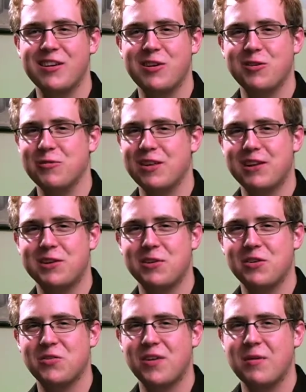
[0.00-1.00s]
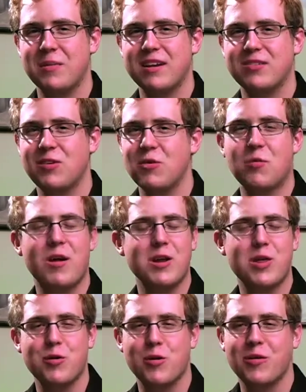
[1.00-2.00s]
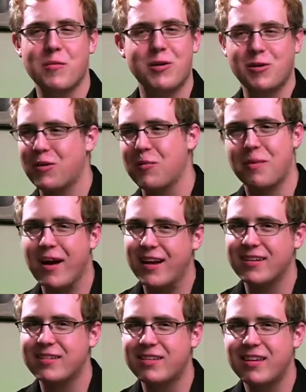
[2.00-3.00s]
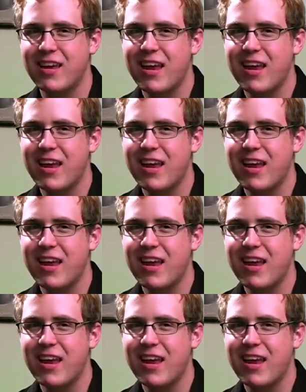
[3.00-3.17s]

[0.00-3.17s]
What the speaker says: your really close friend because you don't want to throw them under the bus.